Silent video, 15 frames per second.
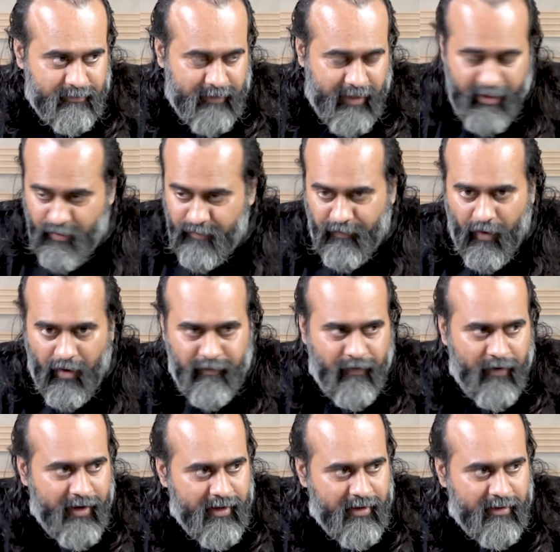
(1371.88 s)
And you fall
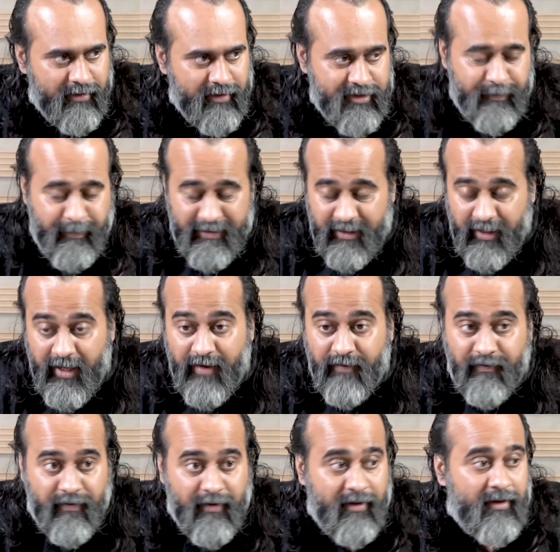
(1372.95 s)
for it, especially
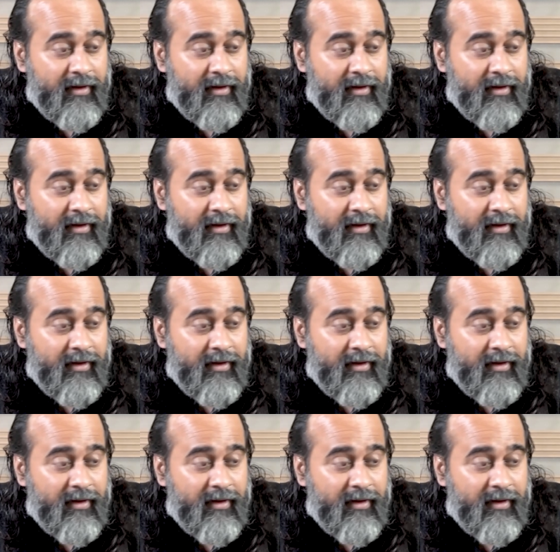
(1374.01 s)
if